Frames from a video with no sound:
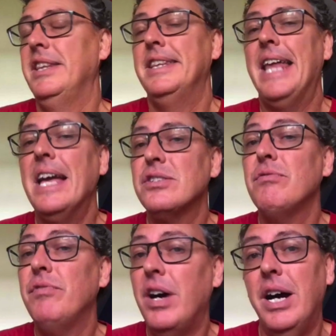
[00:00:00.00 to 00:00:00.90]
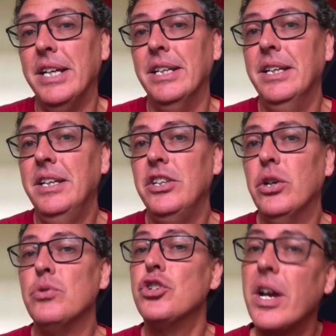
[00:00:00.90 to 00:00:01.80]
That's fine.
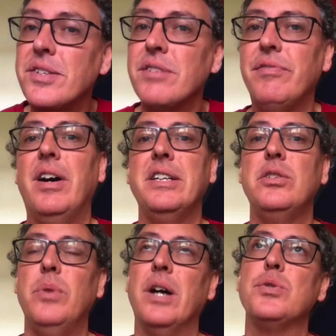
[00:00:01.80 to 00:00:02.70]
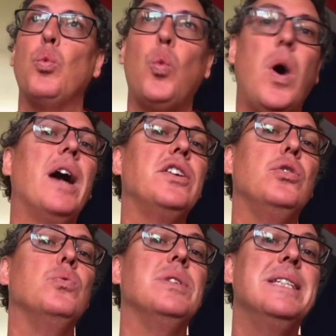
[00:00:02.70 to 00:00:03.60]
Justify to us why
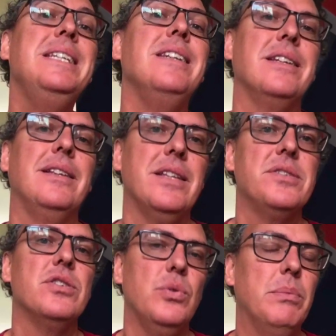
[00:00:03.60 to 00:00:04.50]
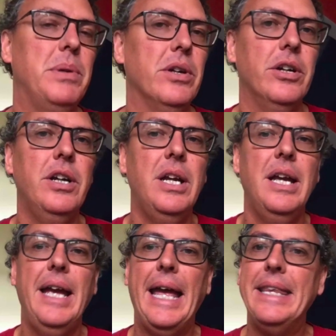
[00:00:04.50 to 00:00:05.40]
you didn't listen to a peer,
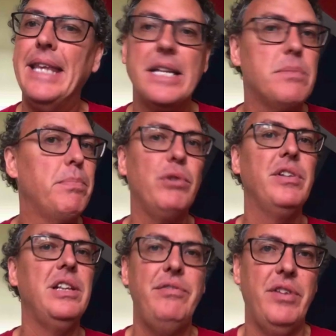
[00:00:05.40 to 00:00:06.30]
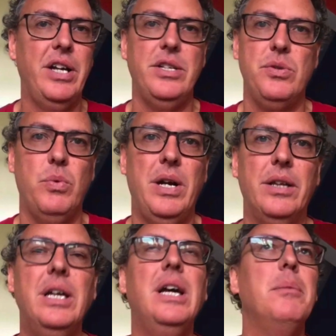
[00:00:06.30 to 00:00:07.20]
and that's perfectly fine as well.
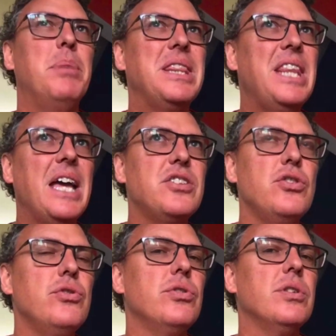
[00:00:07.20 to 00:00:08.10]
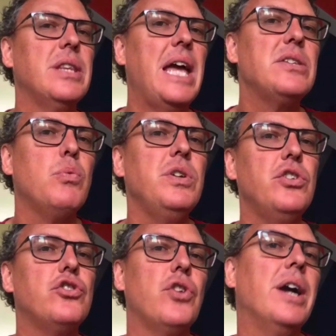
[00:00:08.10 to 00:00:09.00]
But that's what you're
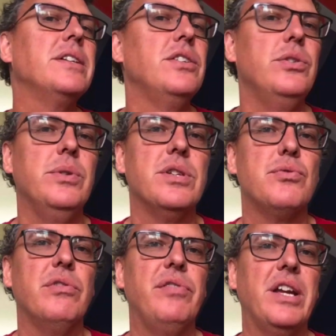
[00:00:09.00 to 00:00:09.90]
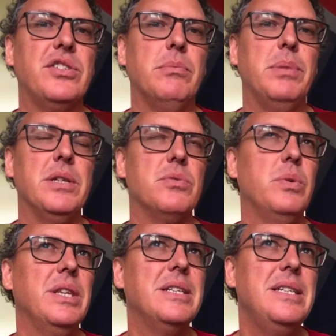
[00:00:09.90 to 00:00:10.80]
trying to do in this reflection piece.
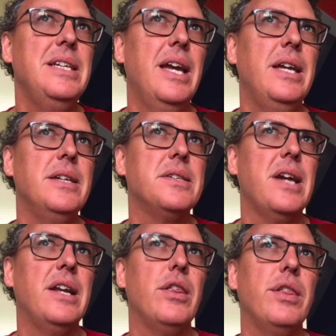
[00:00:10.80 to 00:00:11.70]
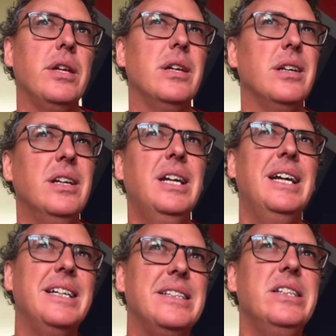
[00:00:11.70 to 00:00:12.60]
When the TA is kind of thinking,
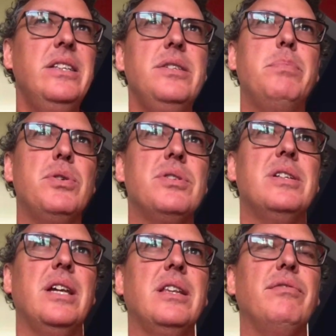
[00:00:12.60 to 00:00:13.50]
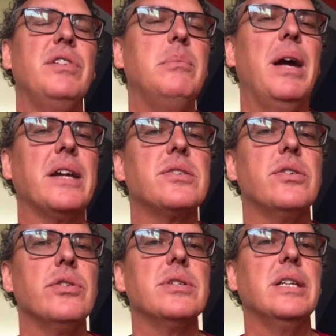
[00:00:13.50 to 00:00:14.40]
did this person take the feedback
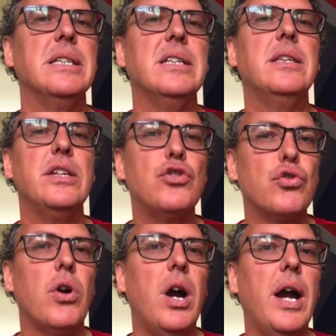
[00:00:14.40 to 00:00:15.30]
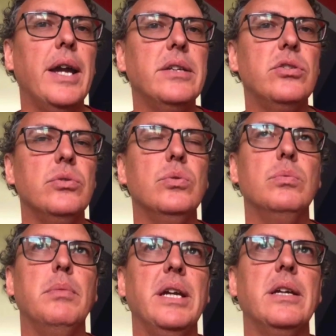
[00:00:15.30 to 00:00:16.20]
seriously, and did they try to
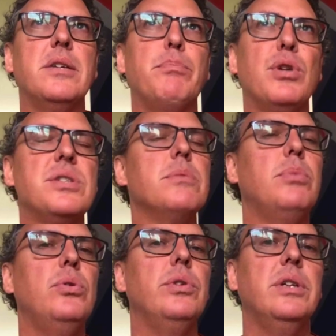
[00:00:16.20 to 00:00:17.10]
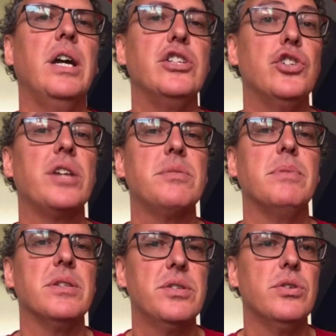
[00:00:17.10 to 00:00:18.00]
make principled
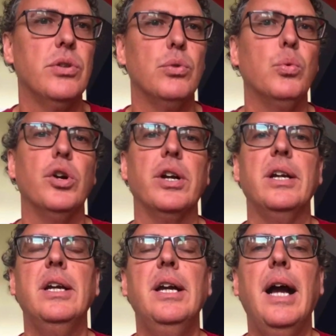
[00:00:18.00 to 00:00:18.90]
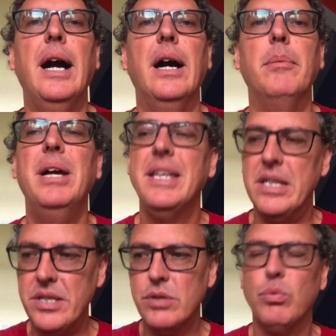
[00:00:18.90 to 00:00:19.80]
adjustments to their work?
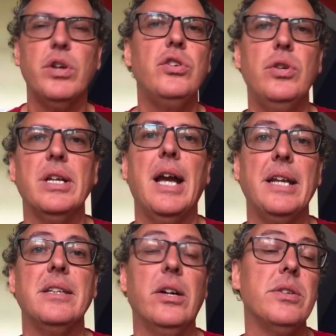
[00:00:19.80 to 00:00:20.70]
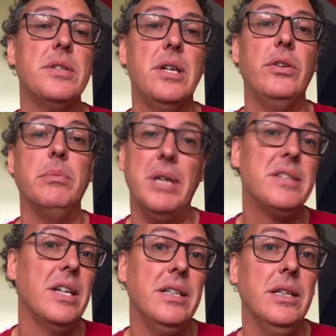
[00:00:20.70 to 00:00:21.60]
This is where you can kind of tell them,
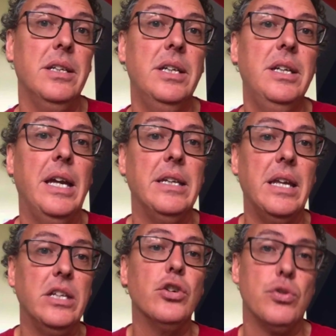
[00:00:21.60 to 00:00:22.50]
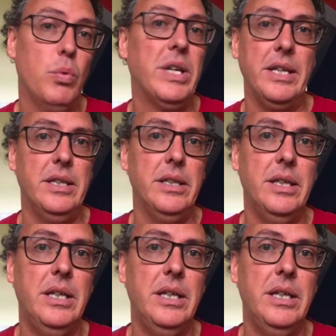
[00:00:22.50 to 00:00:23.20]
yes, I did, and here's what I did.